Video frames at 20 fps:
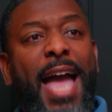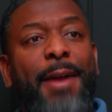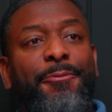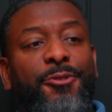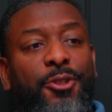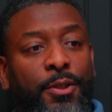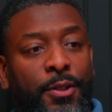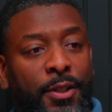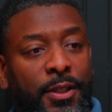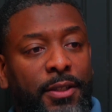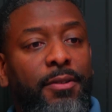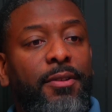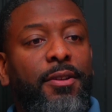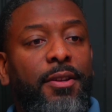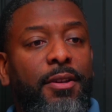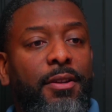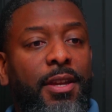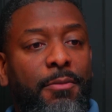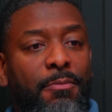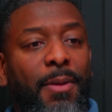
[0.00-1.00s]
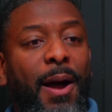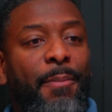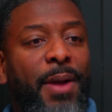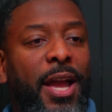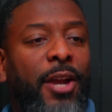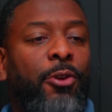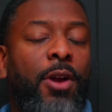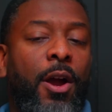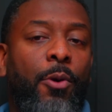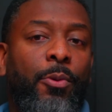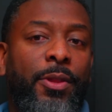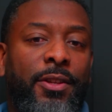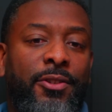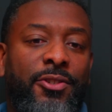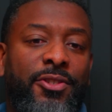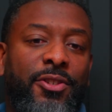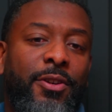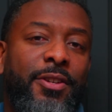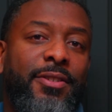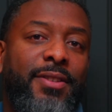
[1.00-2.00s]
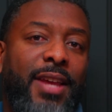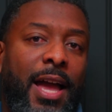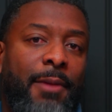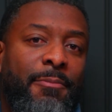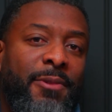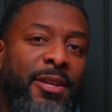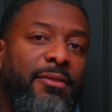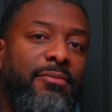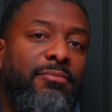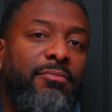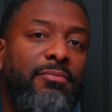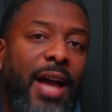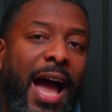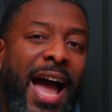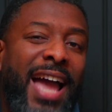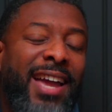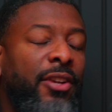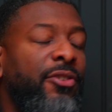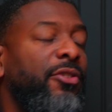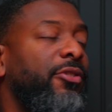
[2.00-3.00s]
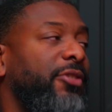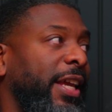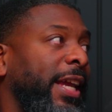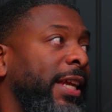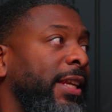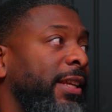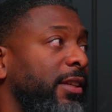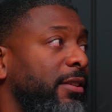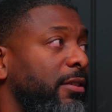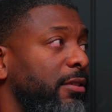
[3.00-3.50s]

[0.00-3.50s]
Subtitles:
Absolutely. In my background with insurance, I mean, I understand it.